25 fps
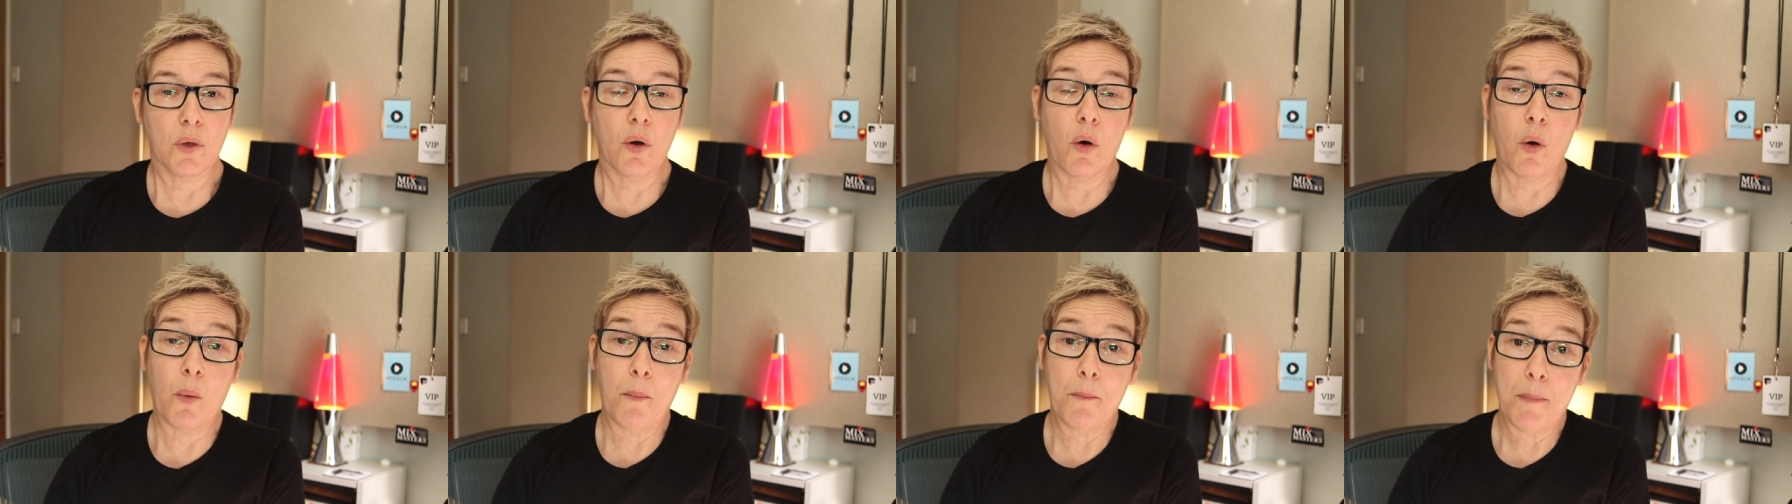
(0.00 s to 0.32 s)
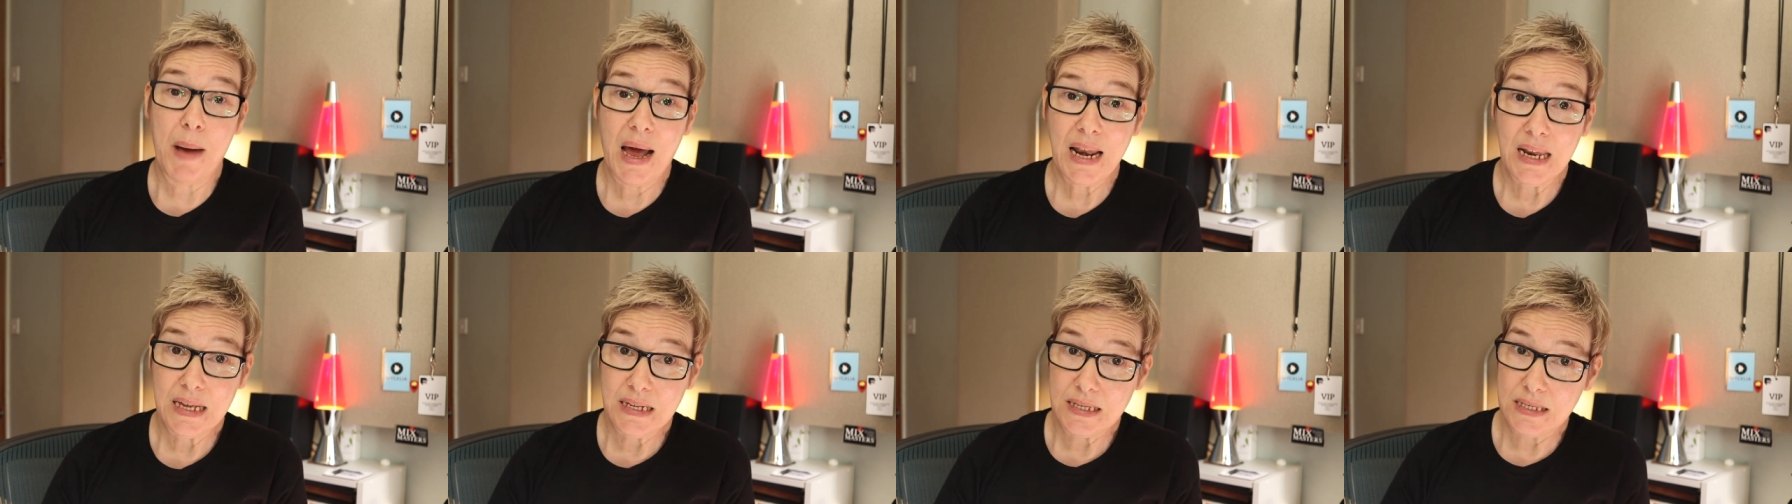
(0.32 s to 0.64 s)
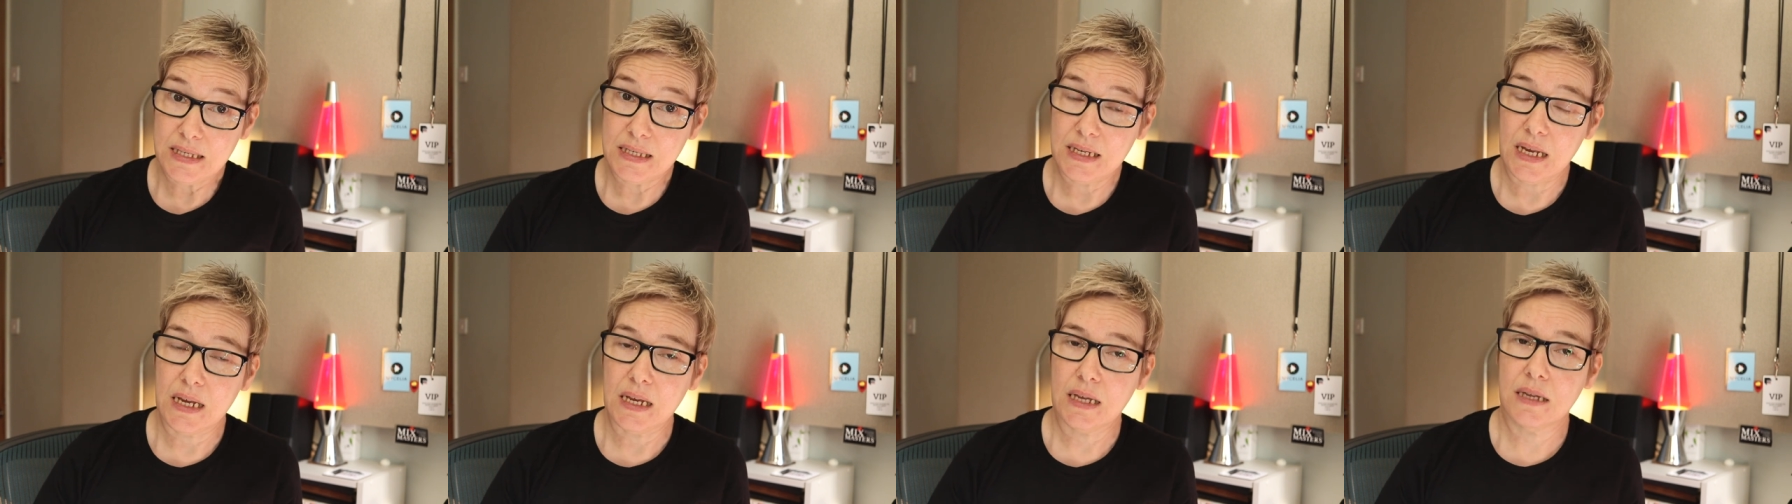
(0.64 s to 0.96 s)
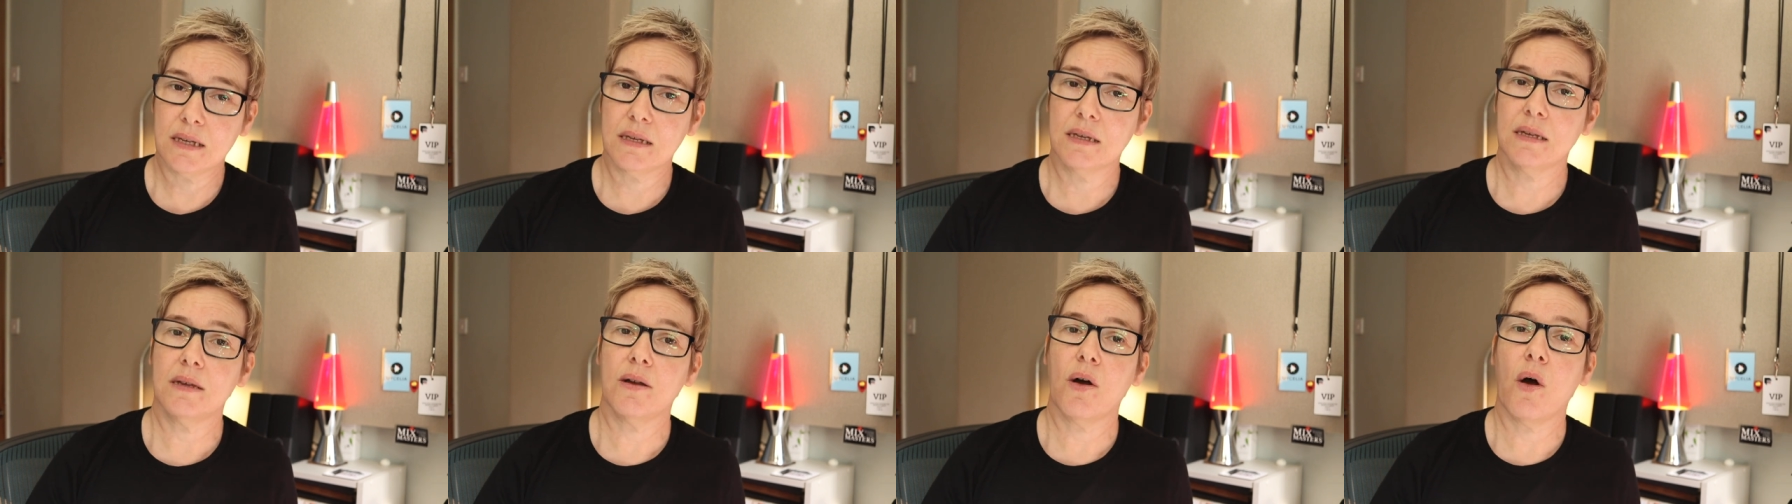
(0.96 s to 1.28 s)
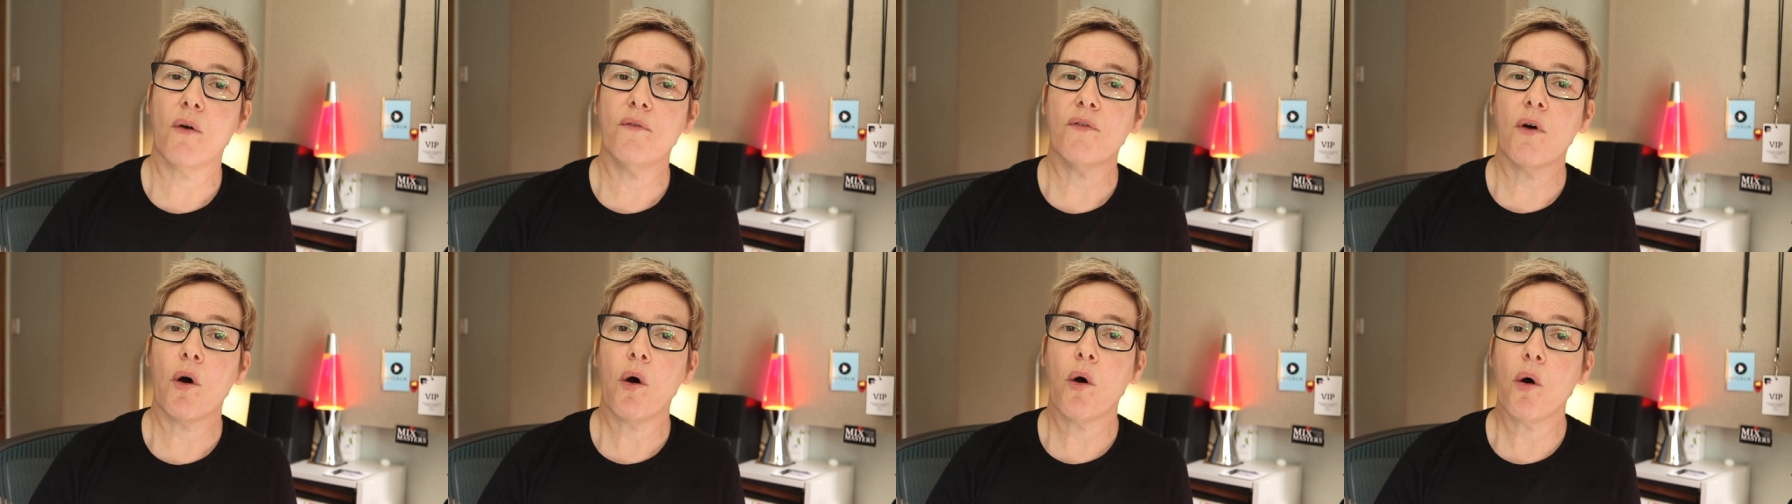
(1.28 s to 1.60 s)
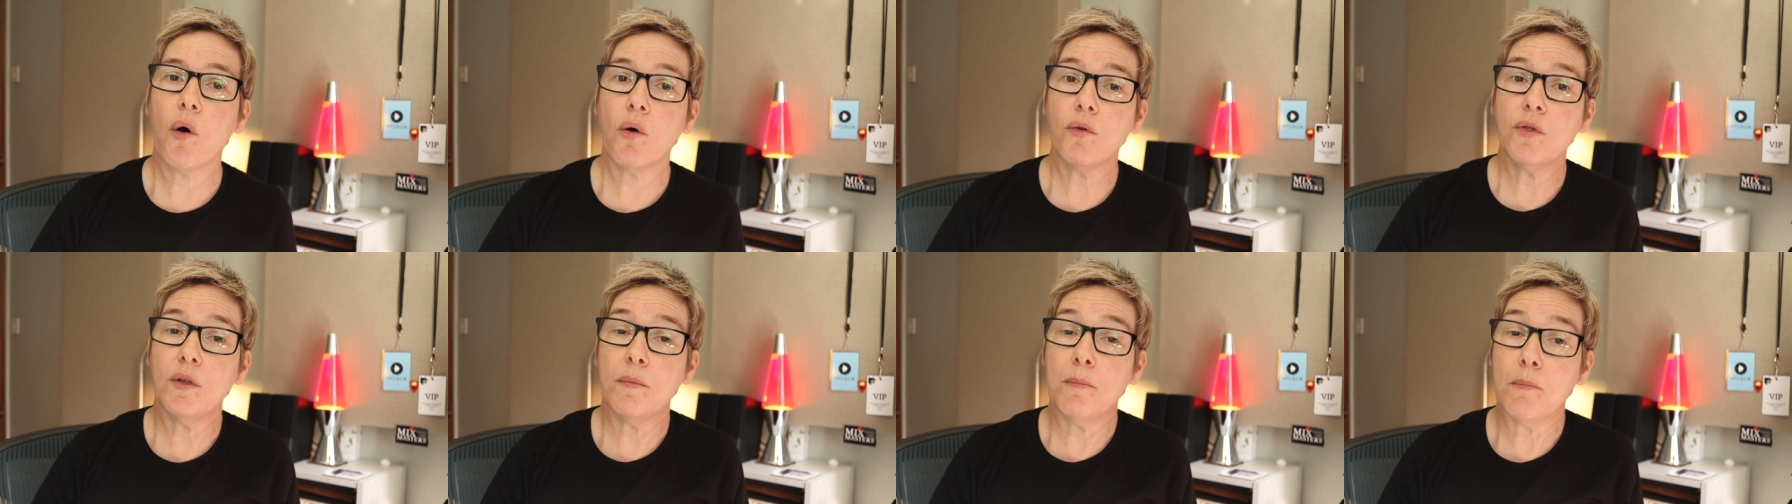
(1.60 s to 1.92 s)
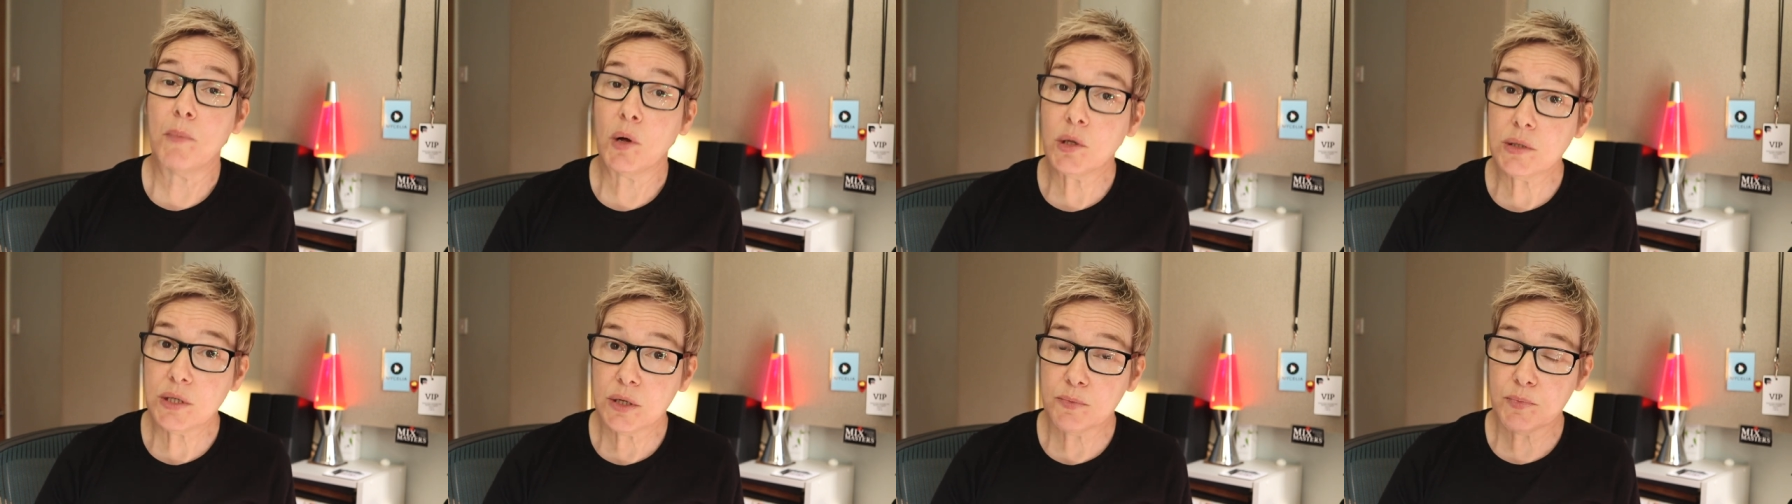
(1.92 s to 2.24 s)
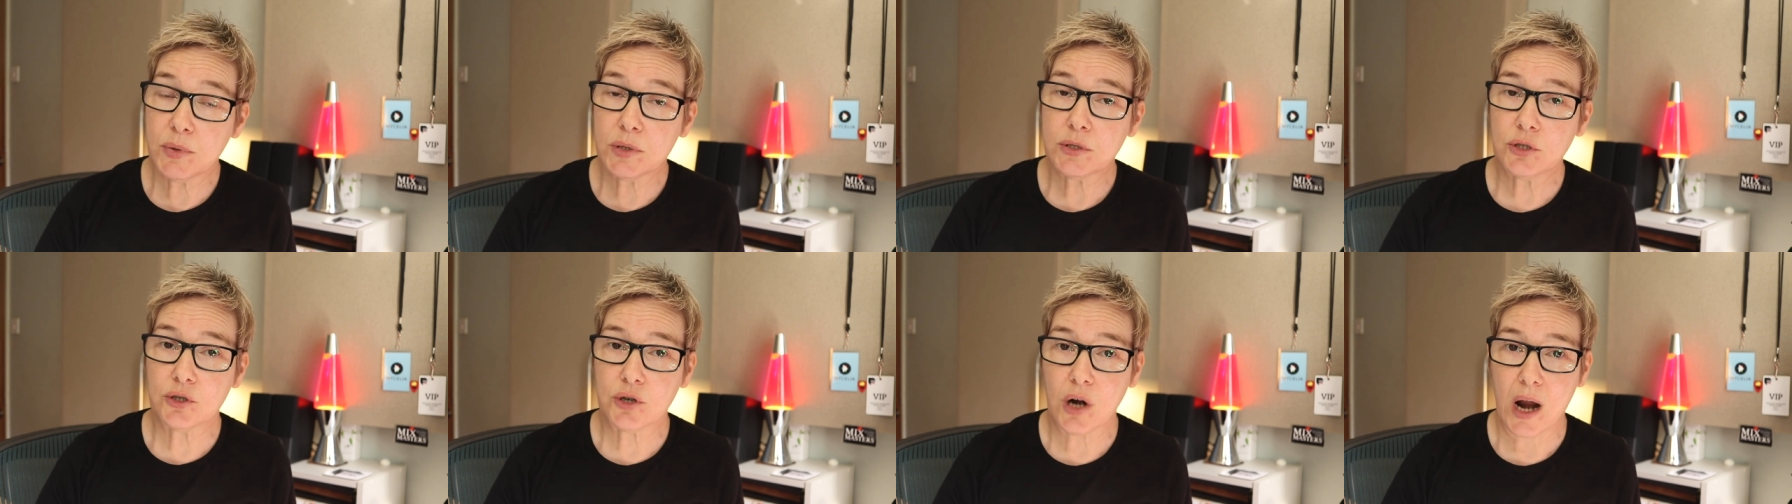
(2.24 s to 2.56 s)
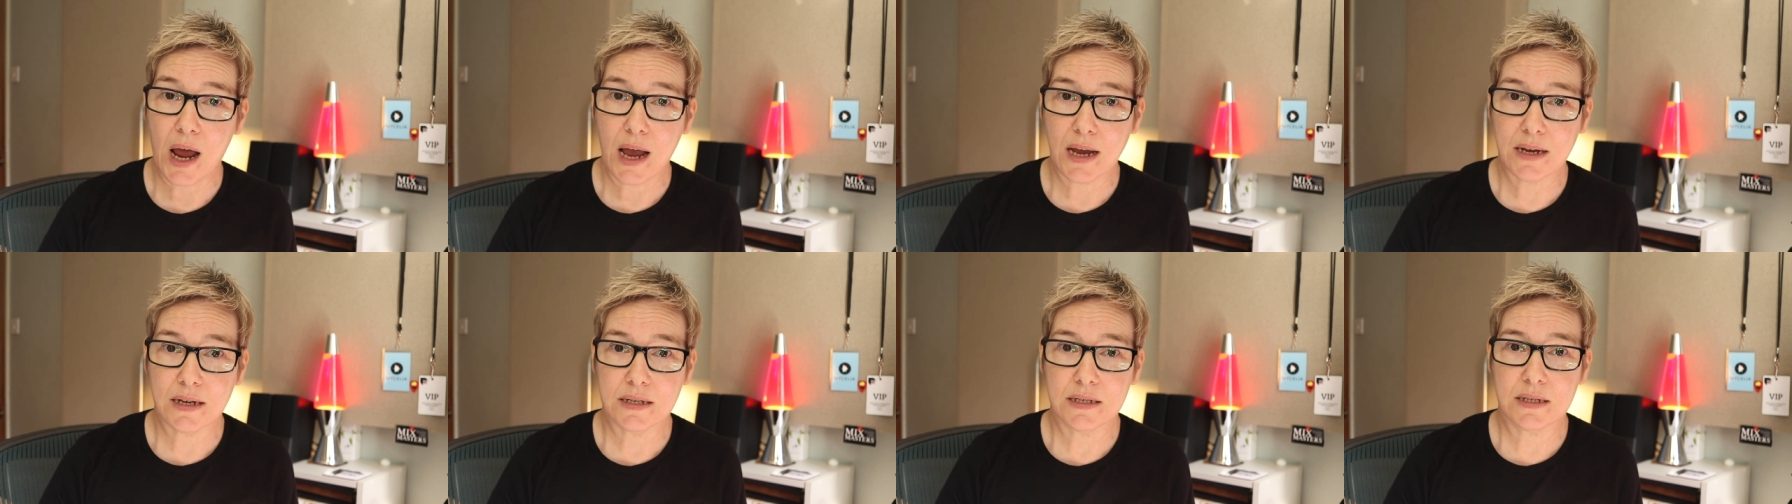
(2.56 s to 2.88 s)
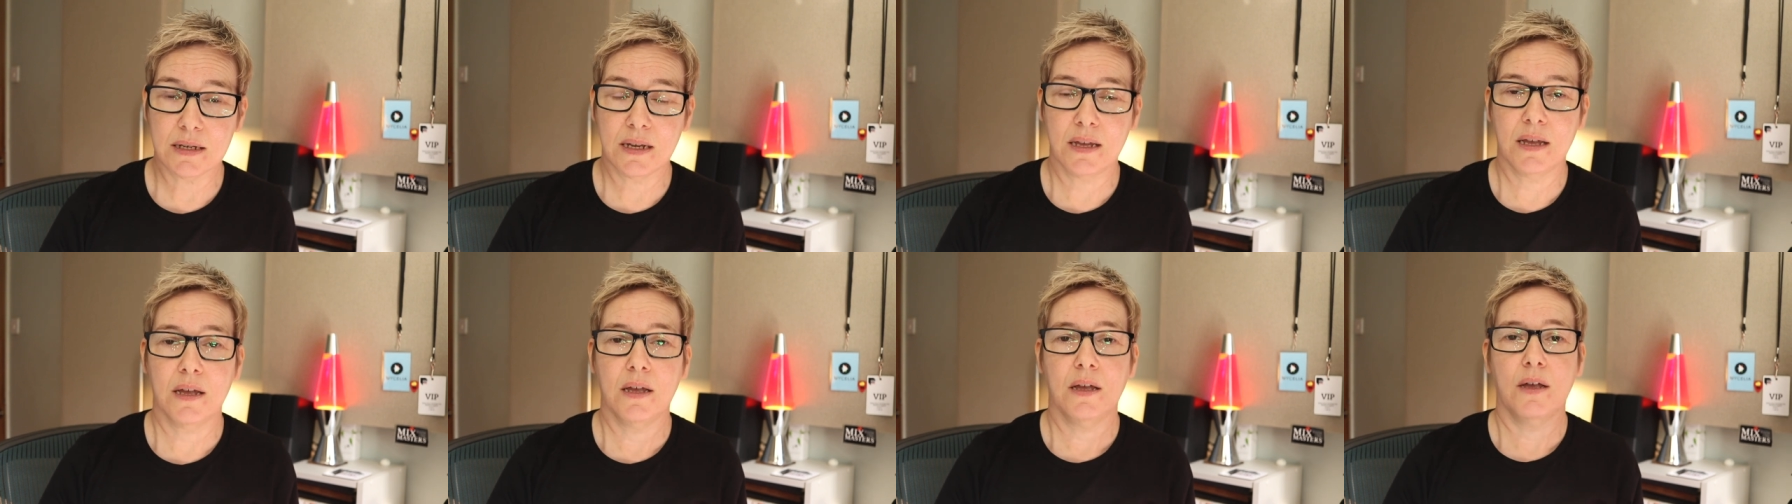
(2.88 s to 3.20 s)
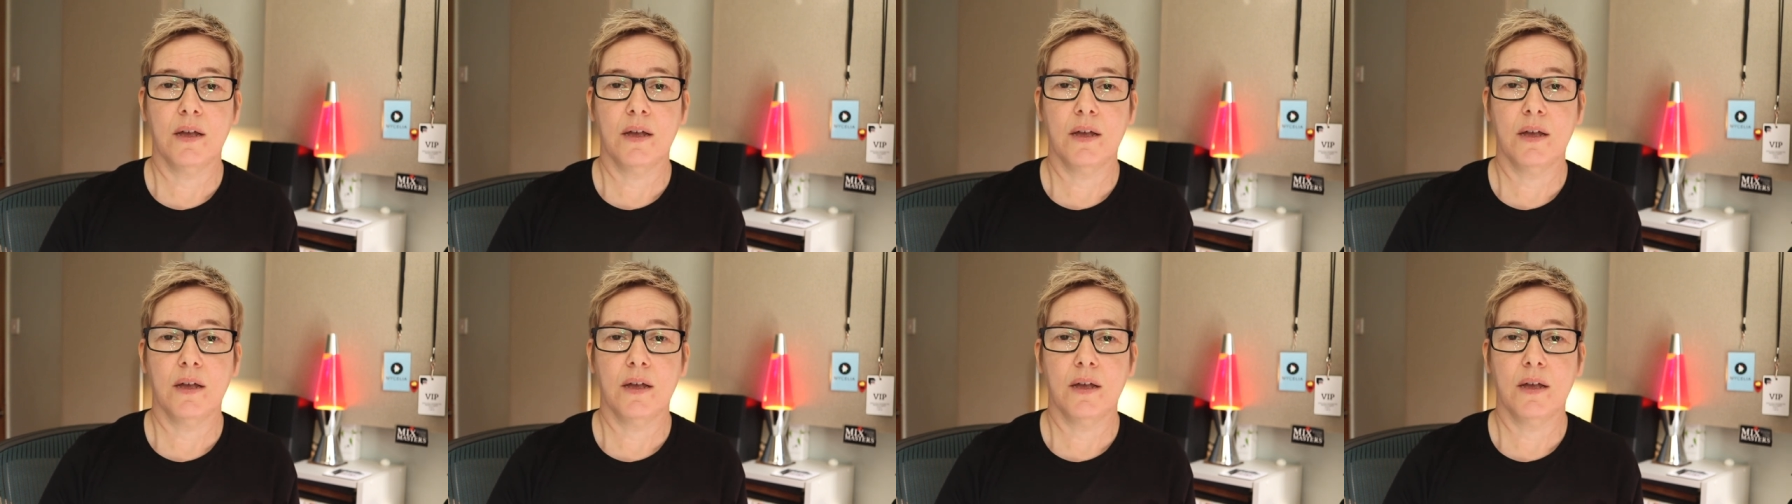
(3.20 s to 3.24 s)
or balancing of all the multiple tracks